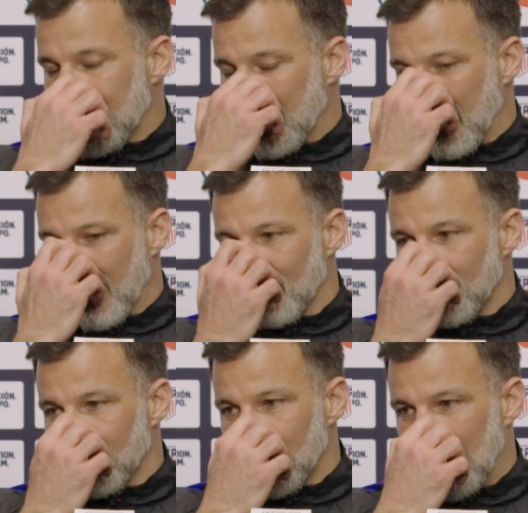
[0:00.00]

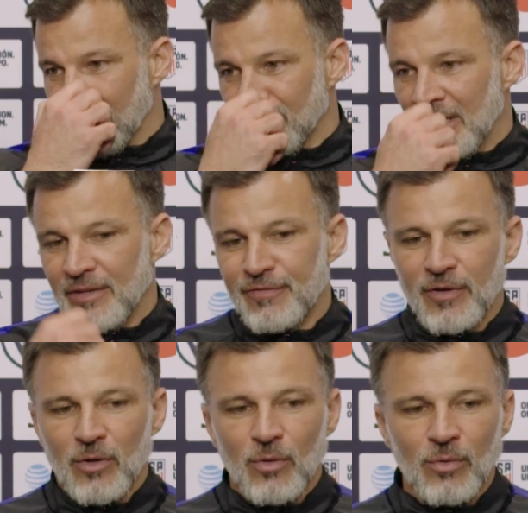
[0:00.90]
Um, I really
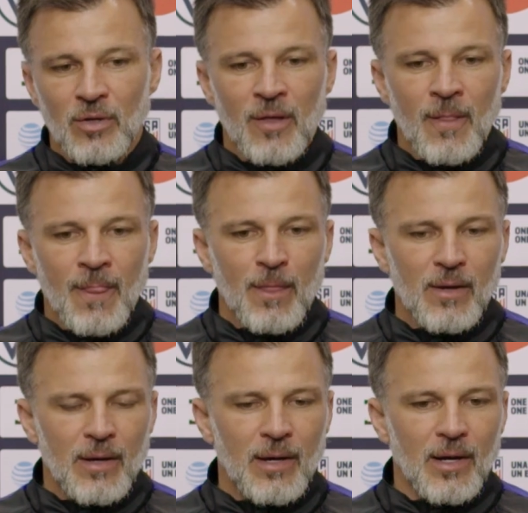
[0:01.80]
feel
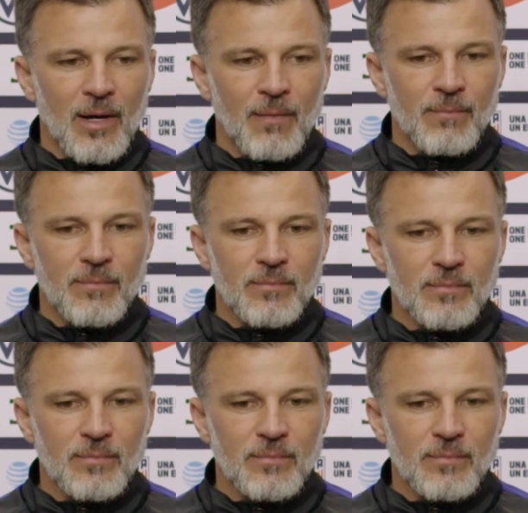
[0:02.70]
um,